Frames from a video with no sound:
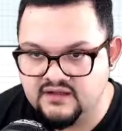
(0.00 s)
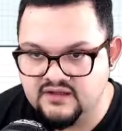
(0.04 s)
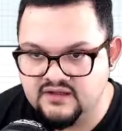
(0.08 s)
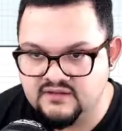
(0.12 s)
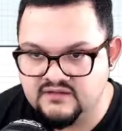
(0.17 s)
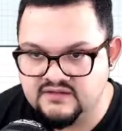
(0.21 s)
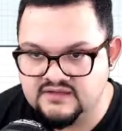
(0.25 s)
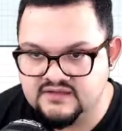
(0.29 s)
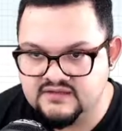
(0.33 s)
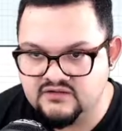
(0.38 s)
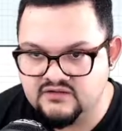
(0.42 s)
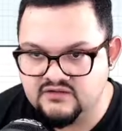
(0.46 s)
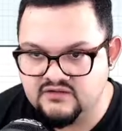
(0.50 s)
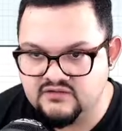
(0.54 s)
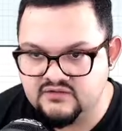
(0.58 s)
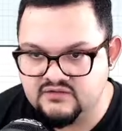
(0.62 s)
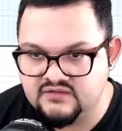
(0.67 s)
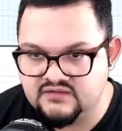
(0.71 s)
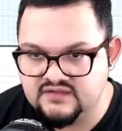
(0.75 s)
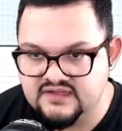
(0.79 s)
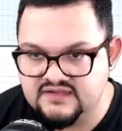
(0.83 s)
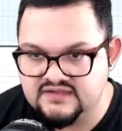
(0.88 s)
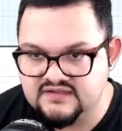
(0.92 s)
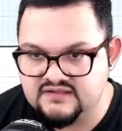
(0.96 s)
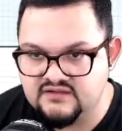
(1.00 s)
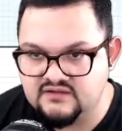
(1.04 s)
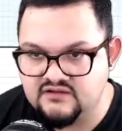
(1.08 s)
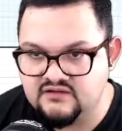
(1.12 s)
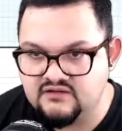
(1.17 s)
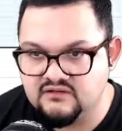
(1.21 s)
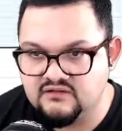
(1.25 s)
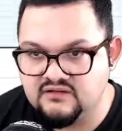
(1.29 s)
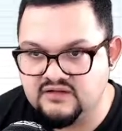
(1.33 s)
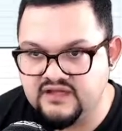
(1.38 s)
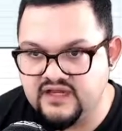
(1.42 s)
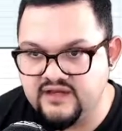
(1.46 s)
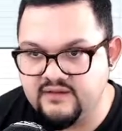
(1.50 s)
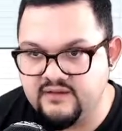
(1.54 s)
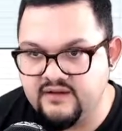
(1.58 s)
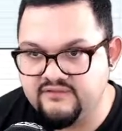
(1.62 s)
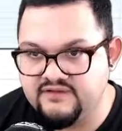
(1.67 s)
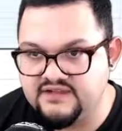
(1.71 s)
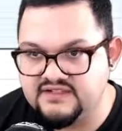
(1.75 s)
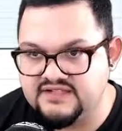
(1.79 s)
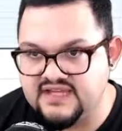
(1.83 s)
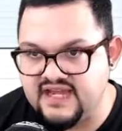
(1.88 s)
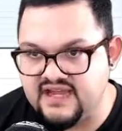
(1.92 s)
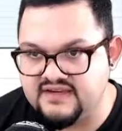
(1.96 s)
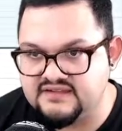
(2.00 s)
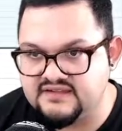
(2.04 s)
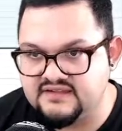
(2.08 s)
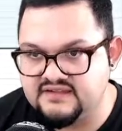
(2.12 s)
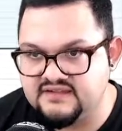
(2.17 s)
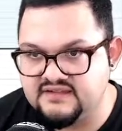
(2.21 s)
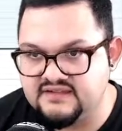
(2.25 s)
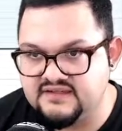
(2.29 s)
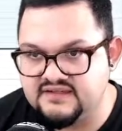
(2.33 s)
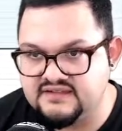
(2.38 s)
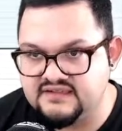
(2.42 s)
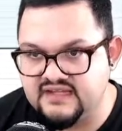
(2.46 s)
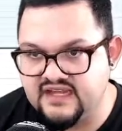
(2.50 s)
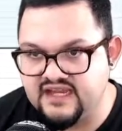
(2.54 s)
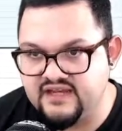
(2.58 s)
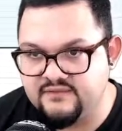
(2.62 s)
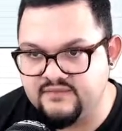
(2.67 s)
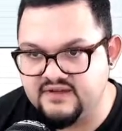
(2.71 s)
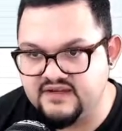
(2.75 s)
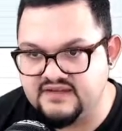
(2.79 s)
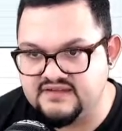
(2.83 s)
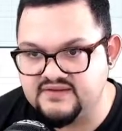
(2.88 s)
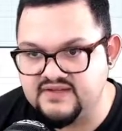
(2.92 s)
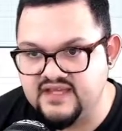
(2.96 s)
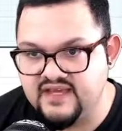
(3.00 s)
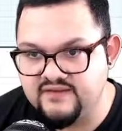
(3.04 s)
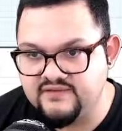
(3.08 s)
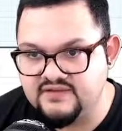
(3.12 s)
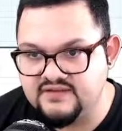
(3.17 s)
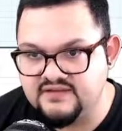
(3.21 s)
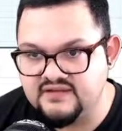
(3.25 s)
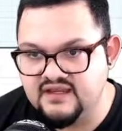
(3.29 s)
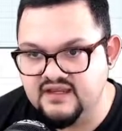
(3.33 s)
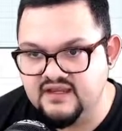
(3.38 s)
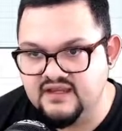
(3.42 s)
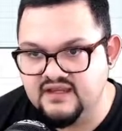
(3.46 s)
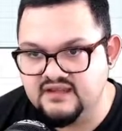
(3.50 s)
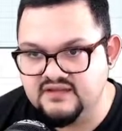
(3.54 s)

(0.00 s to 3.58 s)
So this circle, I've attached it to this line, but I still haven't